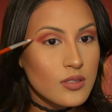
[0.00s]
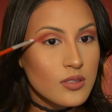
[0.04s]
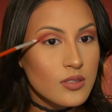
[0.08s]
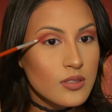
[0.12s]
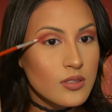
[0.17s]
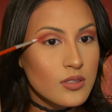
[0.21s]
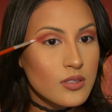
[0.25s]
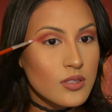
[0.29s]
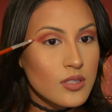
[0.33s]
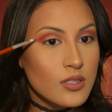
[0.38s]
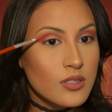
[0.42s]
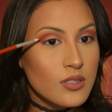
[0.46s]

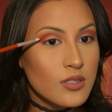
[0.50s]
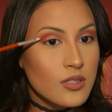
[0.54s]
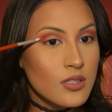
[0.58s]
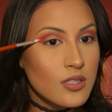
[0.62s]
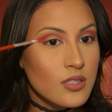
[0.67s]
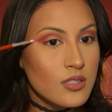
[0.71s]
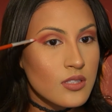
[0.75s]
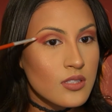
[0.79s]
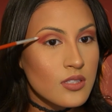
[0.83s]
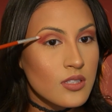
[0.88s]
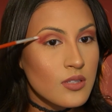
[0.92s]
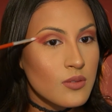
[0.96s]
So as you can
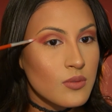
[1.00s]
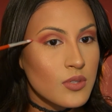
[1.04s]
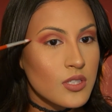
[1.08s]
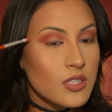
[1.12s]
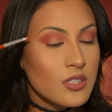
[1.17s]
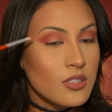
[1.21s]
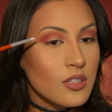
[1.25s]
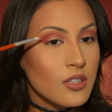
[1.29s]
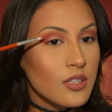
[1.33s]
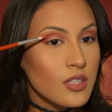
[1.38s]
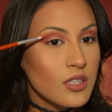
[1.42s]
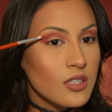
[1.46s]
see, we're
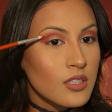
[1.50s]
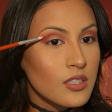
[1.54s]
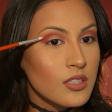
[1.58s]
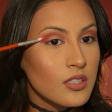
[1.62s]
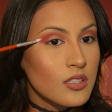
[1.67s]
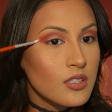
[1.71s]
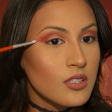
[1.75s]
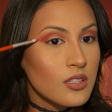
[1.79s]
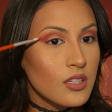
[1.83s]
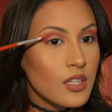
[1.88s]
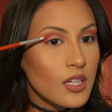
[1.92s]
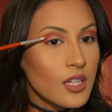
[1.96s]
starting
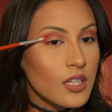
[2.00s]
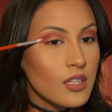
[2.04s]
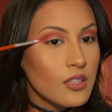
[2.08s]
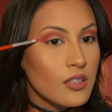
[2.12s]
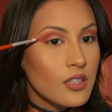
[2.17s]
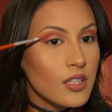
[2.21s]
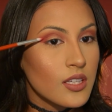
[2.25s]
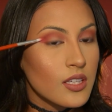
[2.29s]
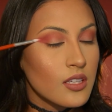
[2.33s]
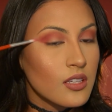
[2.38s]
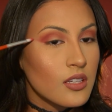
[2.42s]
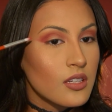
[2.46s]
to kind of
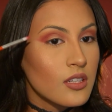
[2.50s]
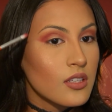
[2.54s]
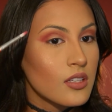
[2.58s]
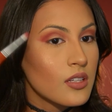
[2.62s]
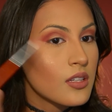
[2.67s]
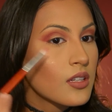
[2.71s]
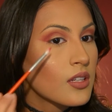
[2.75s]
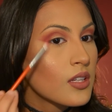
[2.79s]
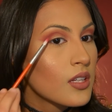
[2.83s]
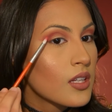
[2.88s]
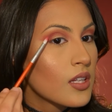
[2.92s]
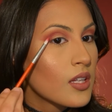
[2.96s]
like
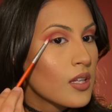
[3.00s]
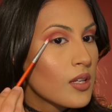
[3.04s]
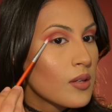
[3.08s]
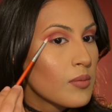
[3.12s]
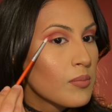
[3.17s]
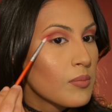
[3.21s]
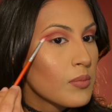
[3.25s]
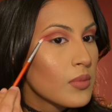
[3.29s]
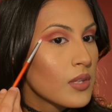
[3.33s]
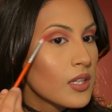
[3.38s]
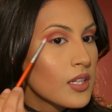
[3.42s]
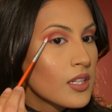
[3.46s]

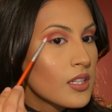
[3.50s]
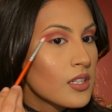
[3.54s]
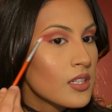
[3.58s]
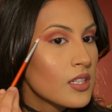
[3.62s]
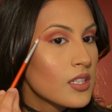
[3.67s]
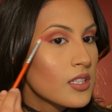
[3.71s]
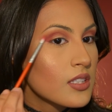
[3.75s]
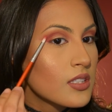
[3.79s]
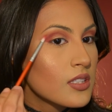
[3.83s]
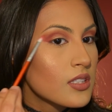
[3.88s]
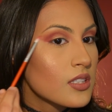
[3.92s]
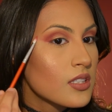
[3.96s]
blend
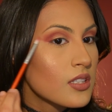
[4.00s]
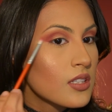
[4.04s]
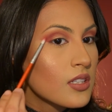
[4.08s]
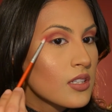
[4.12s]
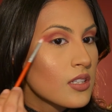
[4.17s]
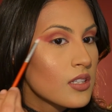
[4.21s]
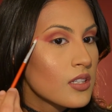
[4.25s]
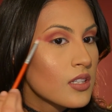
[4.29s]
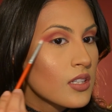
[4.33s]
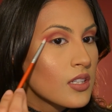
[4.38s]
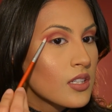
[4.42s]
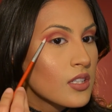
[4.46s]
it
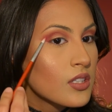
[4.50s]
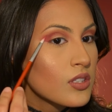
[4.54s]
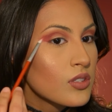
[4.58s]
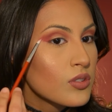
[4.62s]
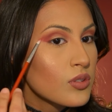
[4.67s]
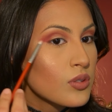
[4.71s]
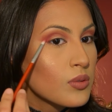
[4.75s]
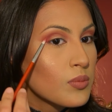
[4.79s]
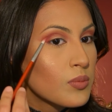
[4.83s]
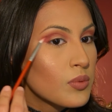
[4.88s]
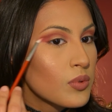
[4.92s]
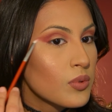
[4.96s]

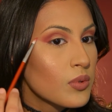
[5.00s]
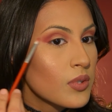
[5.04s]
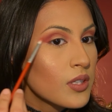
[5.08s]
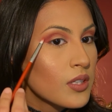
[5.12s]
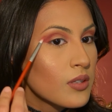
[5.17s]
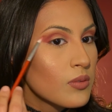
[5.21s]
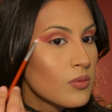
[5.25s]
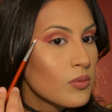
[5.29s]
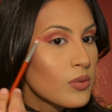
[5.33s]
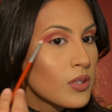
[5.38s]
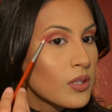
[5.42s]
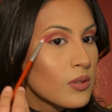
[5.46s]
to a
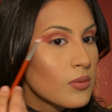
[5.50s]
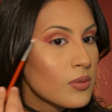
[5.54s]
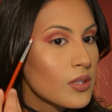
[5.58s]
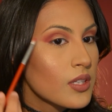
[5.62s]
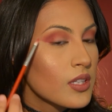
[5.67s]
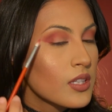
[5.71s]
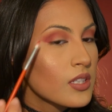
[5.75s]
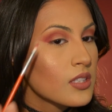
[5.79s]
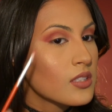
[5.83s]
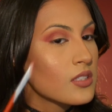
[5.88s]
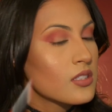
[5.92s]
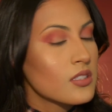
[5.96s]
point where we
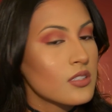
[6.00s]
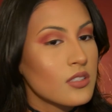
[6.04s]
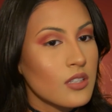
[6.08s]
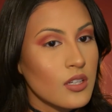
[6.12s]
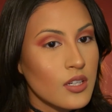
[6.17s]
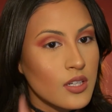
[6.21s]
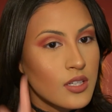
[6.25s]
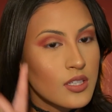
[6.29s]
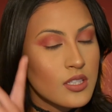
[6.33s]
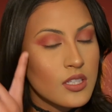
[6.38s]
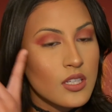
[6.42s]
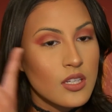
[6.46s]
can
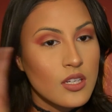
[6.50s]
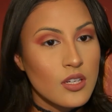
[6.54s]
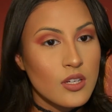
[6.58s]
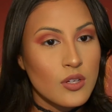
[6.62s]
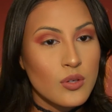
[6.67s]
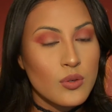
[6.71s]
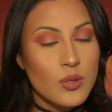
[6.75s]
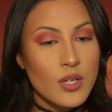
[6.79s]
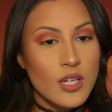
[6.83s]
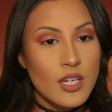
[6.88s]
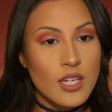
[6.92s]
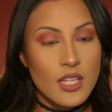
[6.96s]
start
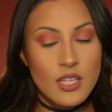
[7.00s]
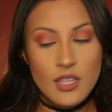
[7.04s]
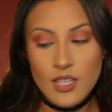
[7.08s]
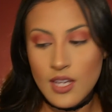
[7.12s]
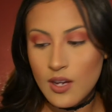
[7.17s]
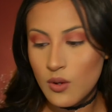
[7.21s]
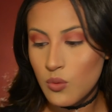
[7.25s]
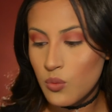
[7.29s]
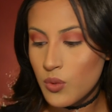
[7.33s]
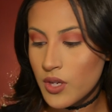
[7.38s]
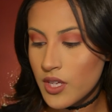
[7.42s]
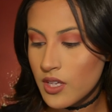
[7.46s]
creating
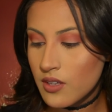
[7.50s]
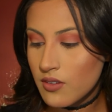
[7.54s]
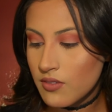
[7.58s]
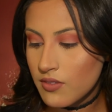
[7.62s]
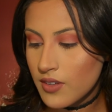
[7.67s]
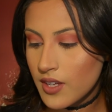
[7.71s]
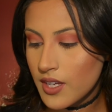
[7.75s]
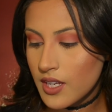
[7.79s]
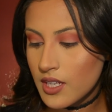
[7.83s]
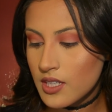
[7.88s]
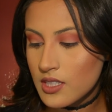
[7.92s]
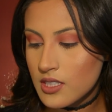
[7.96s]
that wing
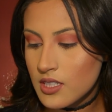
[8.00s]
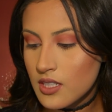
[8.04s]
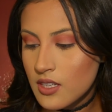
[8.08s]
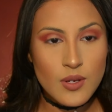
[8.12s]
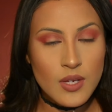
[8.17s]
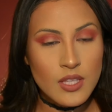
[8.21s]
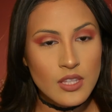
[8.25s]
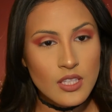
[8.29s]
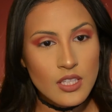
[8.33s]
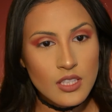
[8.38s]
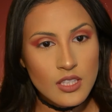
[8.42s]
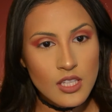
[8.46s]
effect.
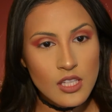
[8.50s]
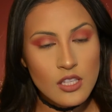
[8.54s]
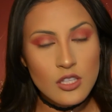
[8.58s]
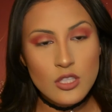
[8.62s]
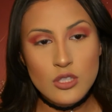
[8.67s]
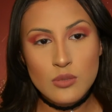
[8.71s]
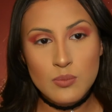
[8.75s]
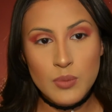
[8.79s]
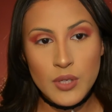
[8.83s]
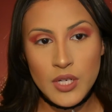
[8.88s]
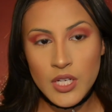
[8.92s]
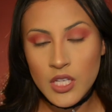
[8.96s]
I think that
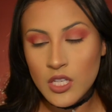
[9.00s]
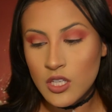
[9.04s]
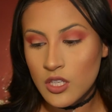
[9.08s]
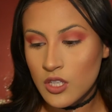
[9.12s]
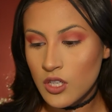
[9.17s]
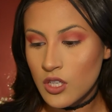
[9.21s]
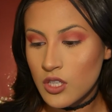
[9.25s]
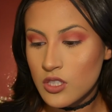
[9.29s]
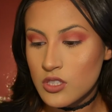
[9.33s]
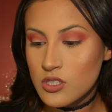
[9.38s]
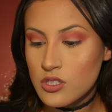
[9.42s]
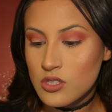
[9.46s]
looks pretty
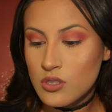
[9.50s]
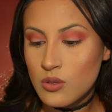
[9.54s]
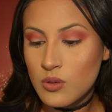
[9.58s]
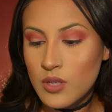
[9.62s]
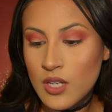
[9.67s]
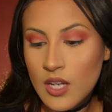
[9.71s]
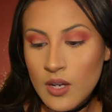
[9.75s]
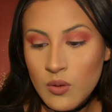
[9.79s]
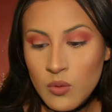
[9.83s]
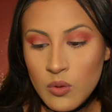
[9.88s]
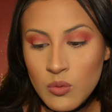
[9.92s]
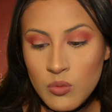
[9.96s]
good. So
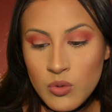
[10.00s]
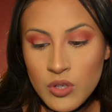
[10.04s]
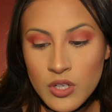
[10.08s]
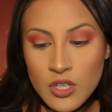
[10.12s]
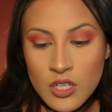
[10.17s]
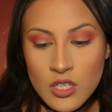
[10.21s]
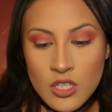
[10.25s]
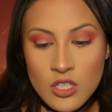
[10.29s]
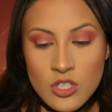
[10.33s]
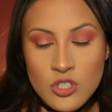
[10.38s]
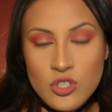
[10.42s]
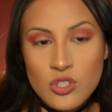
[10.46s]
now what we're
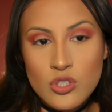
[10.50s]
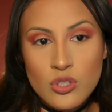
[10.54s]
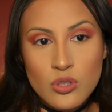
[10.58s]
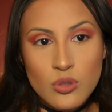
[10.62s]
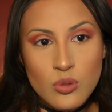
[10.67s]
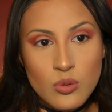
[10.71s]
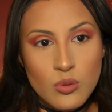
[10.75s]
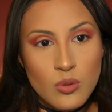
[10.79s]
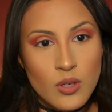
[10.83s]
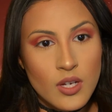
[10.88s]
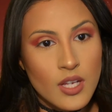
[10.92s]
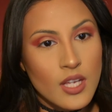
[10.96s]
gonna
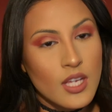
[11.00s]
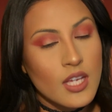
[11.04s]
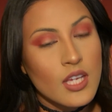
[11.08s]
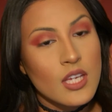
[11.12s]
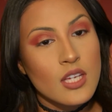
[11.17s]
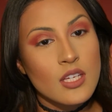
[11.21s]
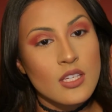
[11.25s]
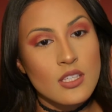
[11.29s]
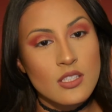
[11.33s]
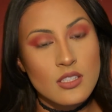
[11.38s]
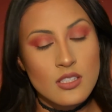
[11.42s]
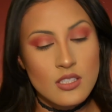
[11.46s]
do
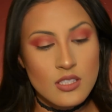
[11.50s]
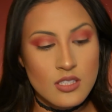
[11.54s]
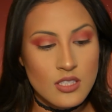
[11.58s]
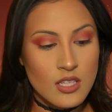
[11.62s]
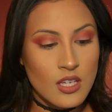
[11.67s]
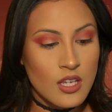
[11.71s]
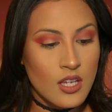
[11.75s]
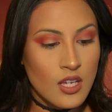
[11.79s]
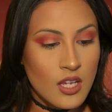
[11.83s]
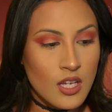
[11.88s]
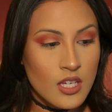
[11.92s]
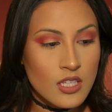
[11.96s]
is,
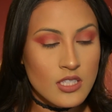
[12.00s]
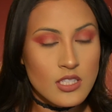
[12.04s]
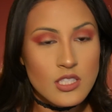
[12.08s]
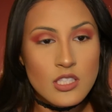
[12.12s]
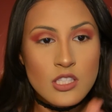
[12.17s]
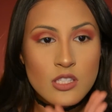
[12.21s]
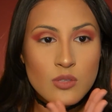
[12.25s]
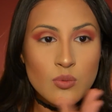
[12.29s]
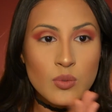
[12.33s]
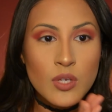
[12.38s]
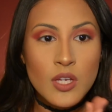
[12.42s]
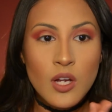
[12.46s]

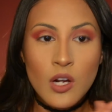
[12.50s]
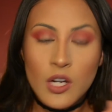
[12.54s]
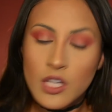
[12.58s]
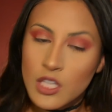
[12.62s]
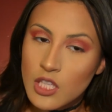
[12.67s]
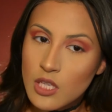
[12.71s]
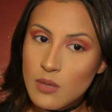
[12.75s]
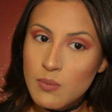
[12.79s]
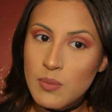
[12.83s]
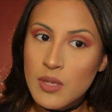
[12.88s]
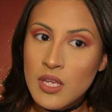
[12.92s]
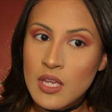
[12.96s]
since we are
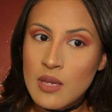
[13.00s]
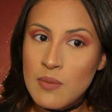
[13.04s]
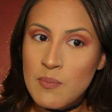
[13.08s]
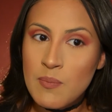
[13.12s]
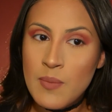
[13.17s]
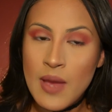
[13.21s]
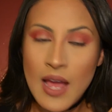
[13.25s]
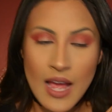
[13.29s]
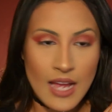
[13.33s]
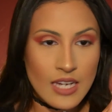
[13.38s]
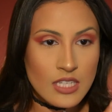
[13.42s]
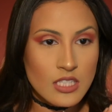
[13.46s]
keeping it
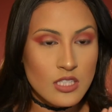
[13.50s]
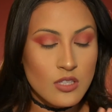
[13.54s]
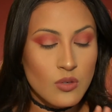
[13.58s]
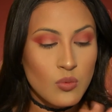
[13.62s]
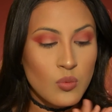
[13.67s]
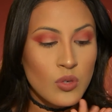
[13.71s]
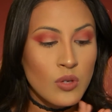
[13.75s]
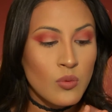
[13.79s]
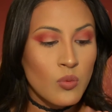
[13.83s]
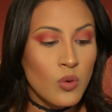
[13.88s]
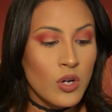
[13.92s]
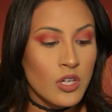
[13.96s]
matte,
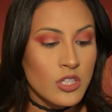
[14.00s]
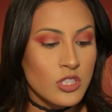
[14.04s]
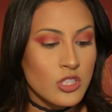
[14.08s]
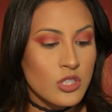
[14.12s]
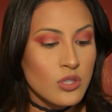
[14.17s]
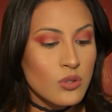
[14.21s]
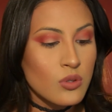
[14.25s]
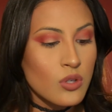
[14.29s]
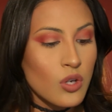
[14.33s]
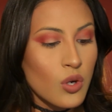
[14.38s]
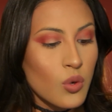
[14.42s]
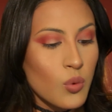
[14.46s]
we want
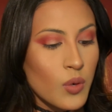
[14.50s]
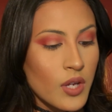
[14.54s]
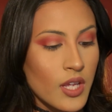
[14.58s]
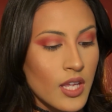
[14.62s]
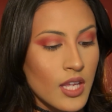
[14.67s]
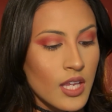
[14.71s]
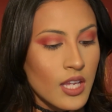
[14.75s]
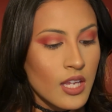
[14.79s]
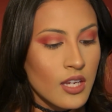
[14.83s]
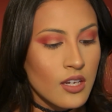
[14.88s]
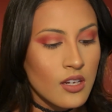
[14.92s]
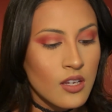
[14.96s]
to go
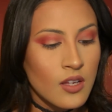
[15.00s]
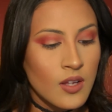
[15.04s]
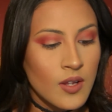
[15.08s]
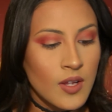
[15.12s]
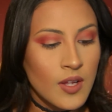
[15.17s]
in